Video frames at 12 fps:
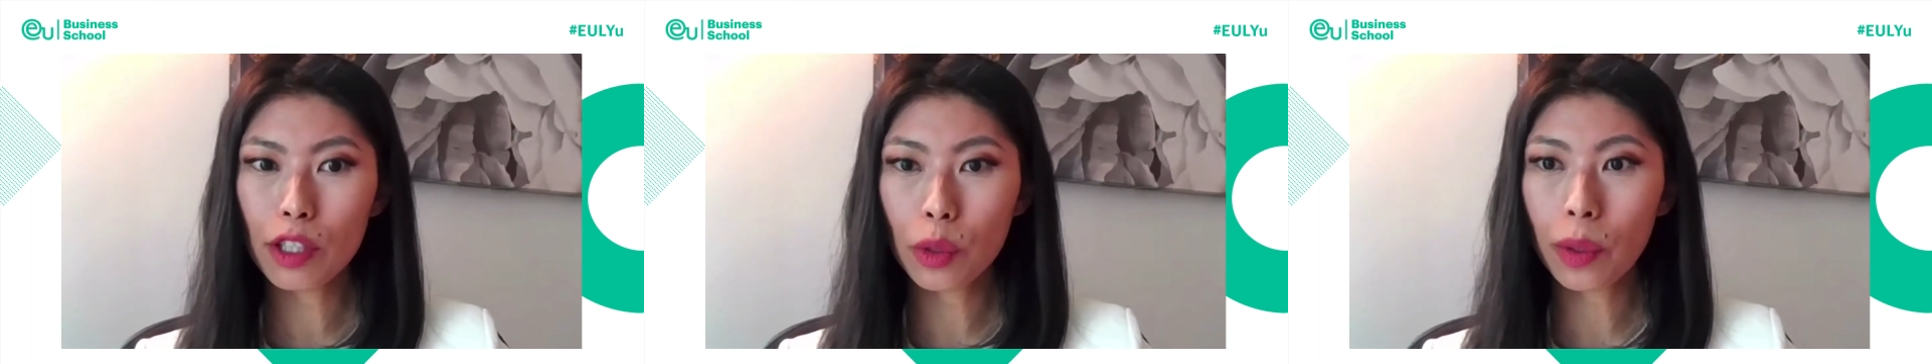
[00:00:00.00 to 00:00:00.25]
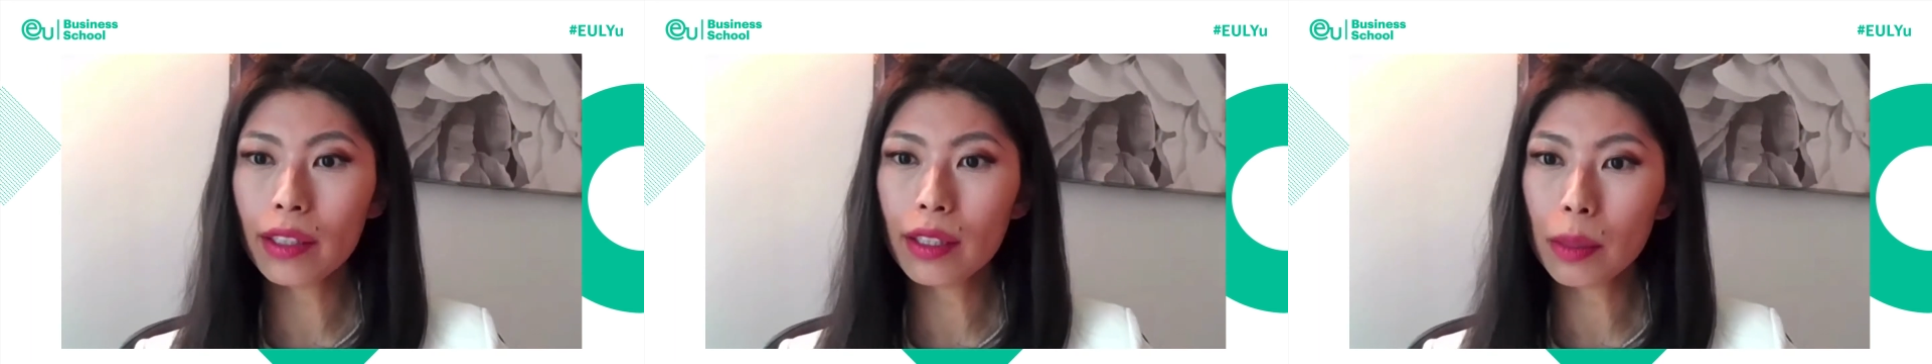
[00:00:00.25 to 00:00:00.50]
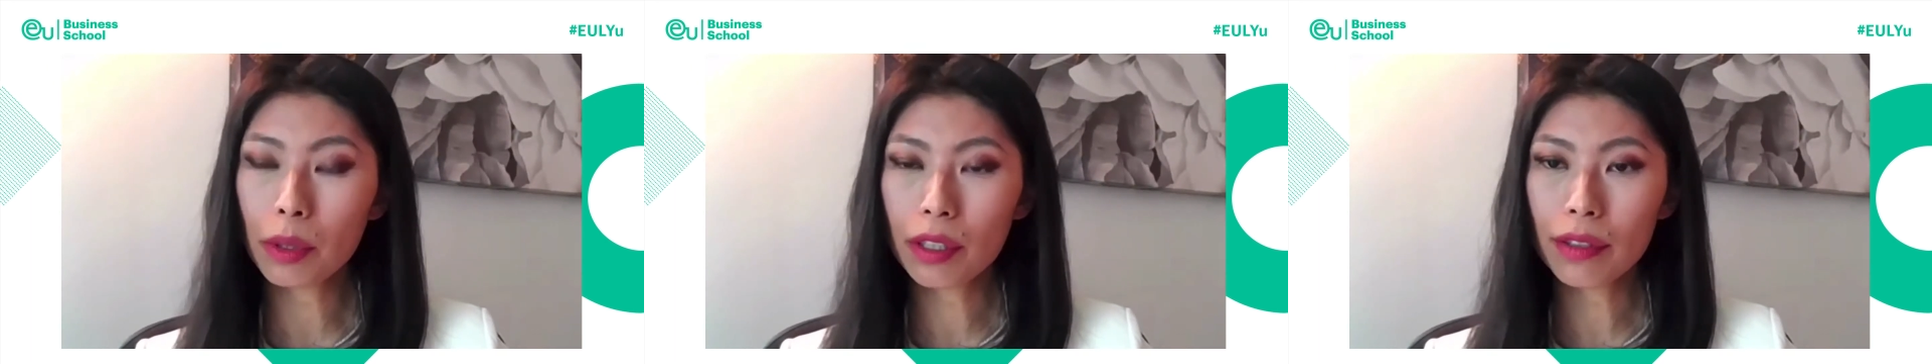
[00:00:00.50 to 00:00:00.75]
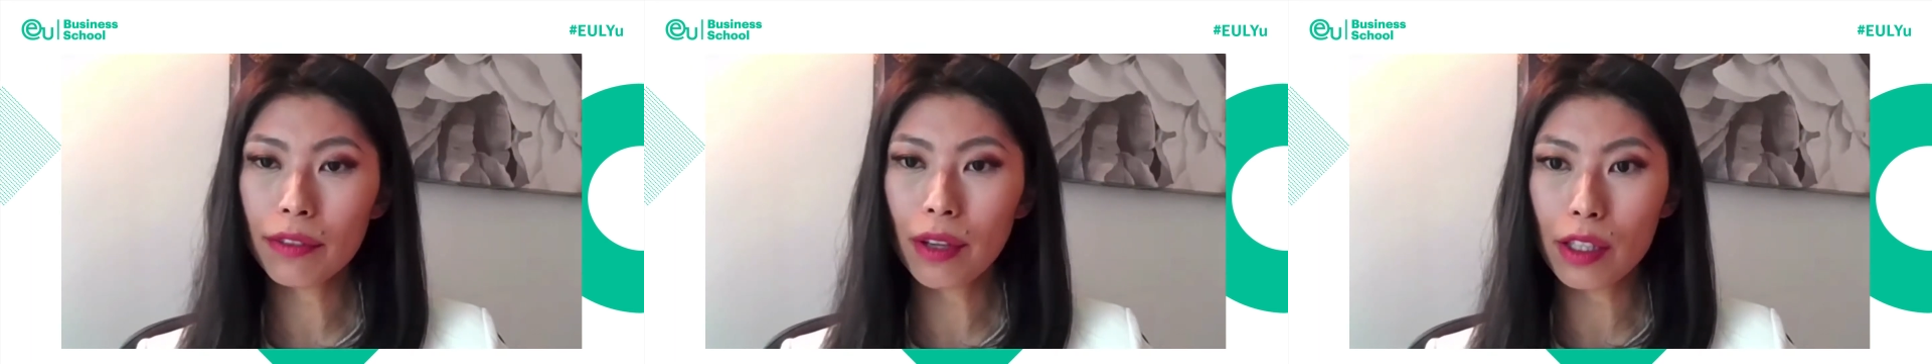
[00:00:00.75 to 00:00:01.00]
joined a
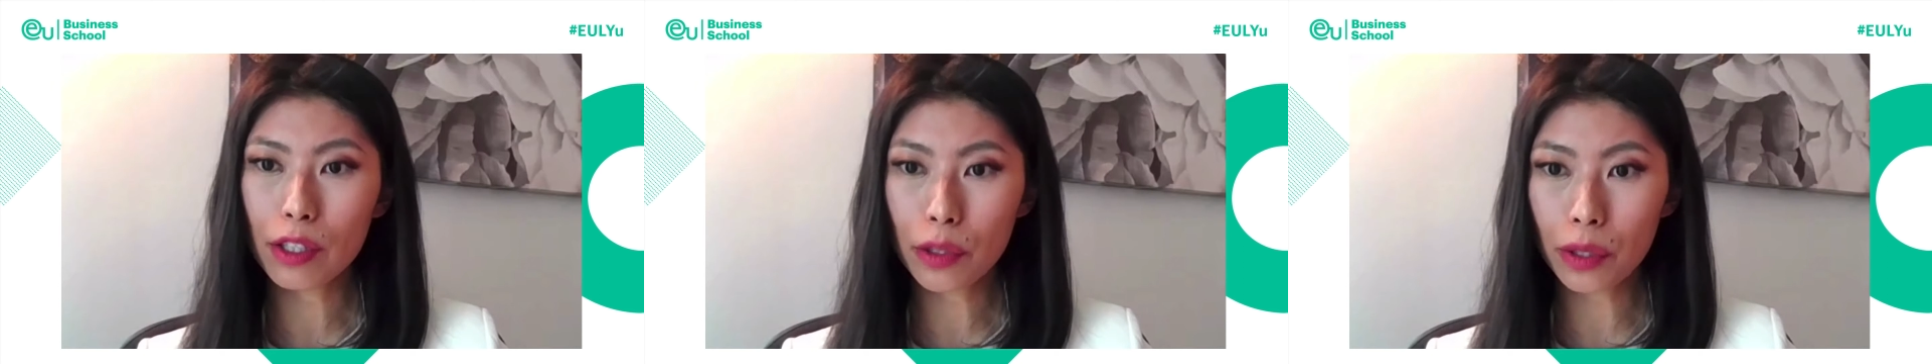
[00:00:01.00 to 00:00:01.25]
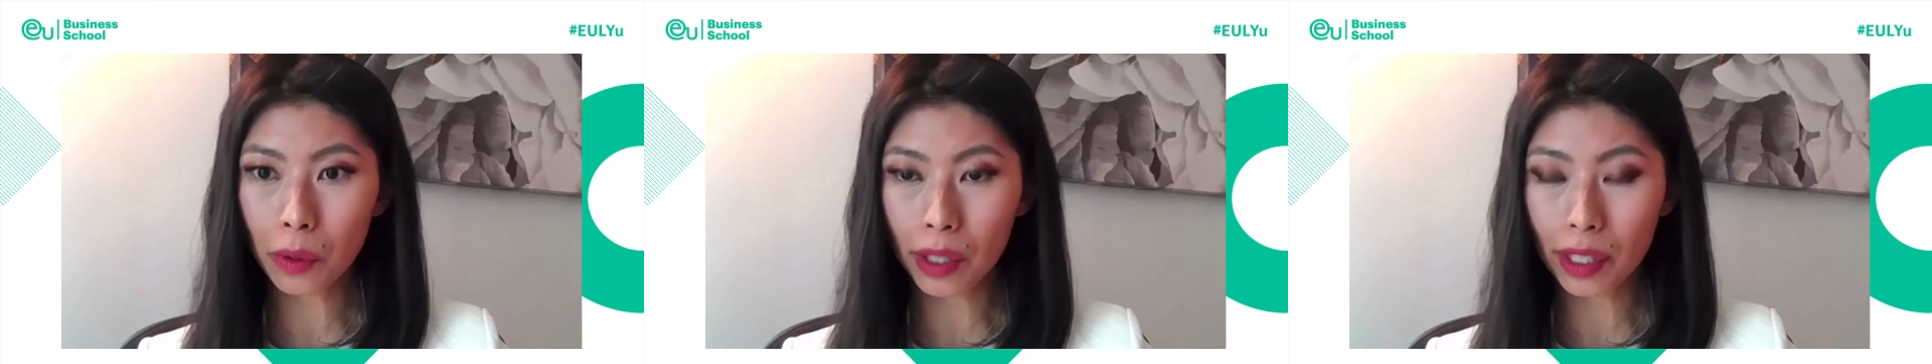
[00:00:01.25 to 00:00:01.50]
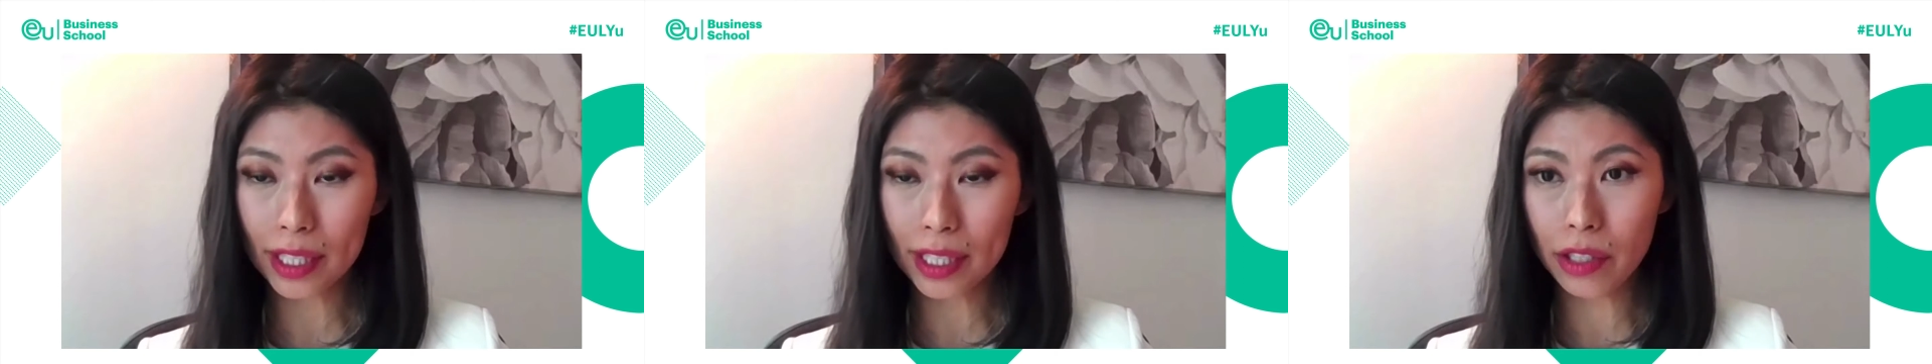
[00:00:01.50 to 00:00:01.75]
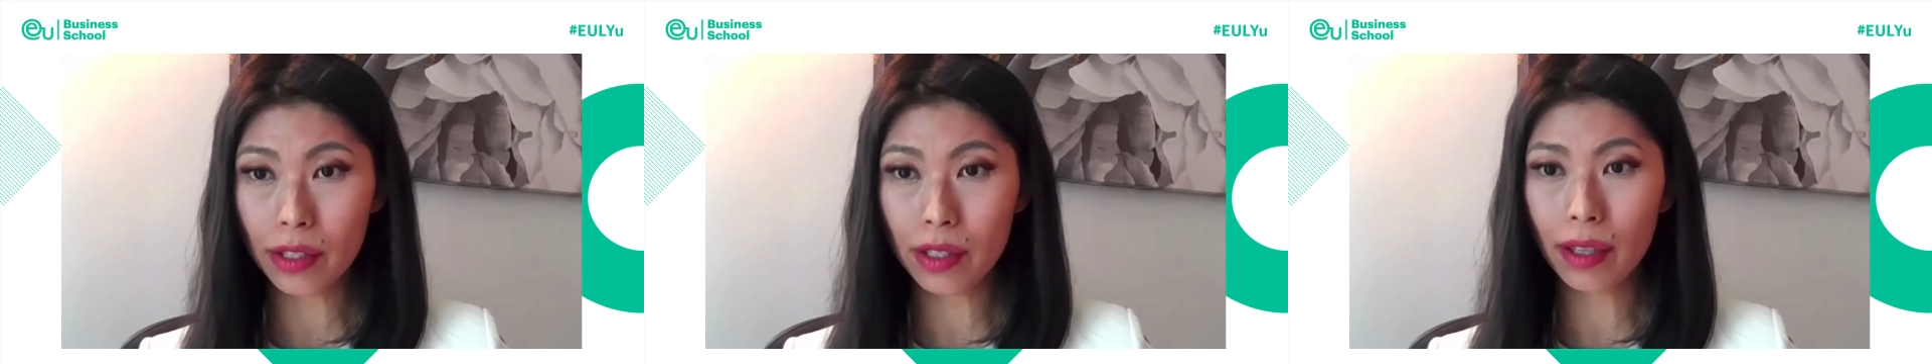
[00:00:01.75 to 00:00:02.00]
number of student
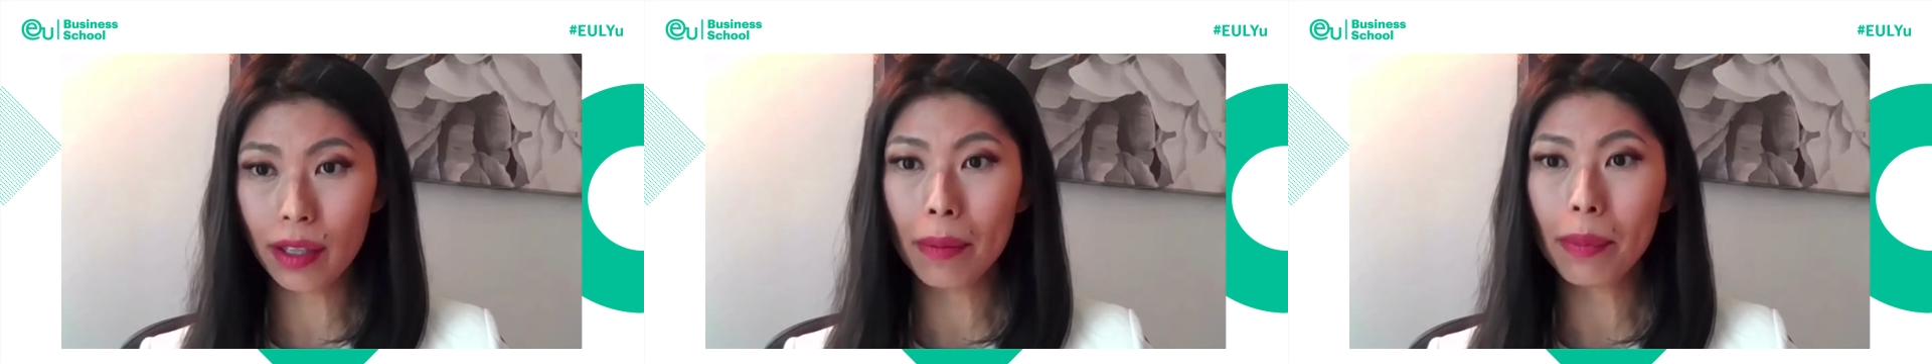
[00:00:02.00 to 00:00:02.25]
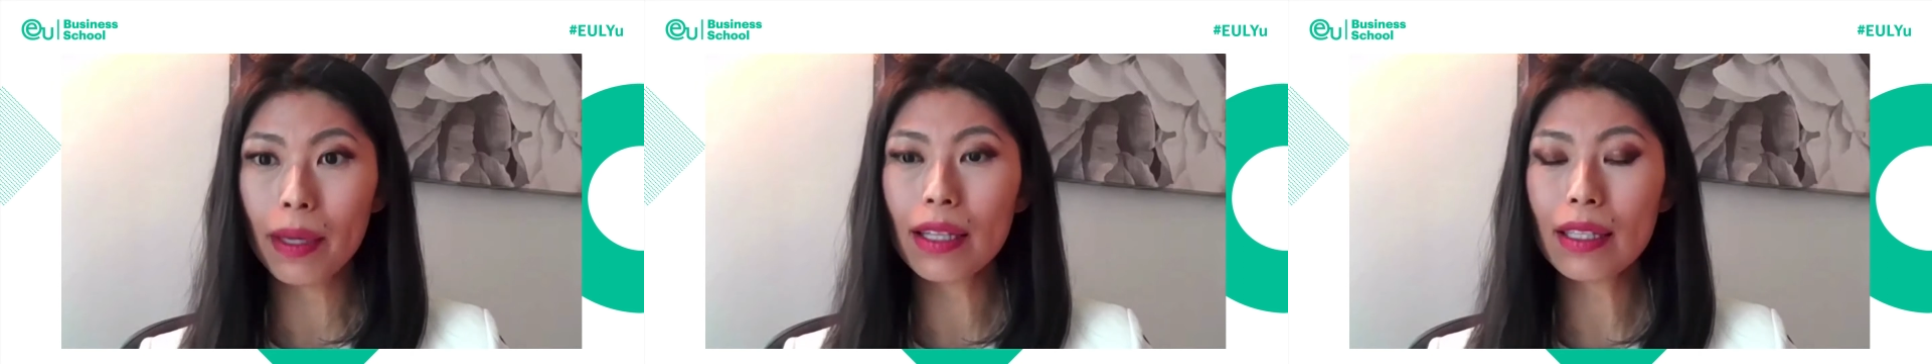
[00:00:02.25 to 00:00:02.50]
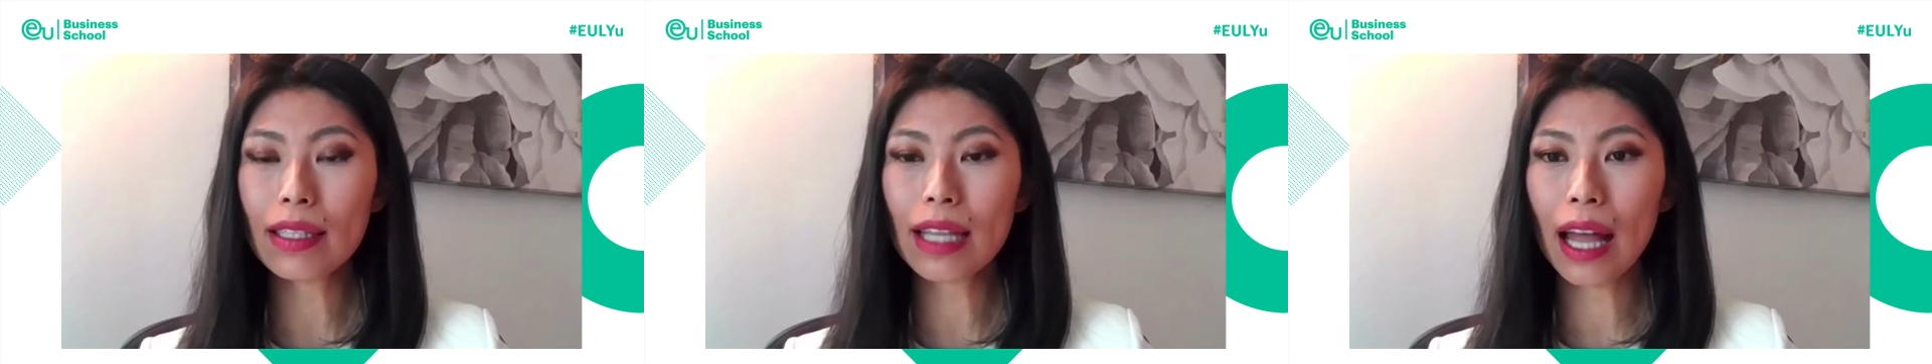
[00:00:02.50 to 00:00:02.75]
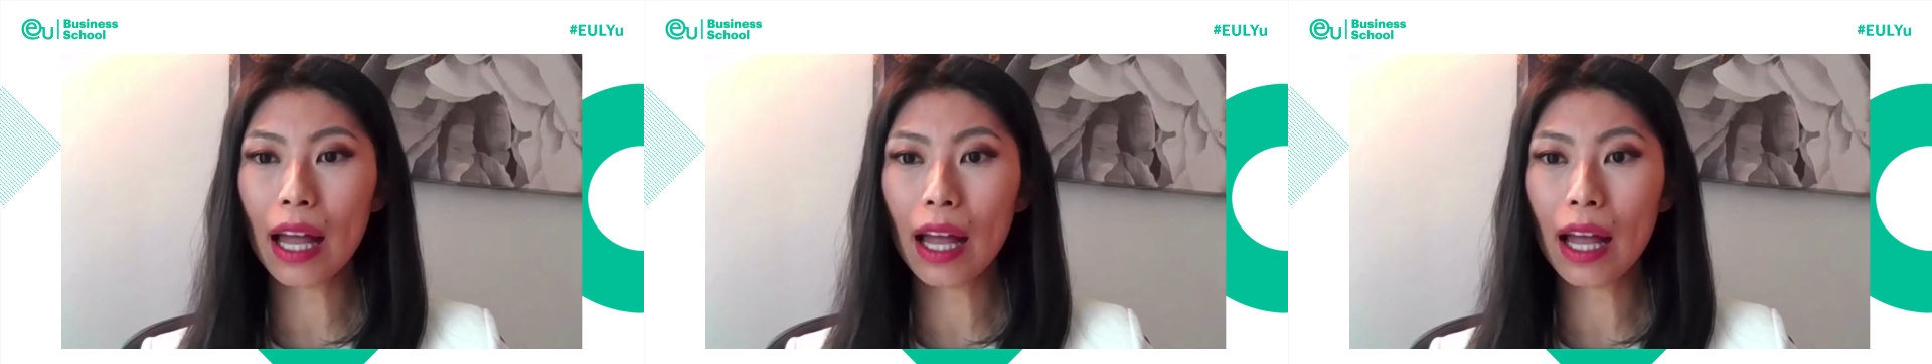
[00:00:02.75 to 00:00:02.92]
organizations on campus,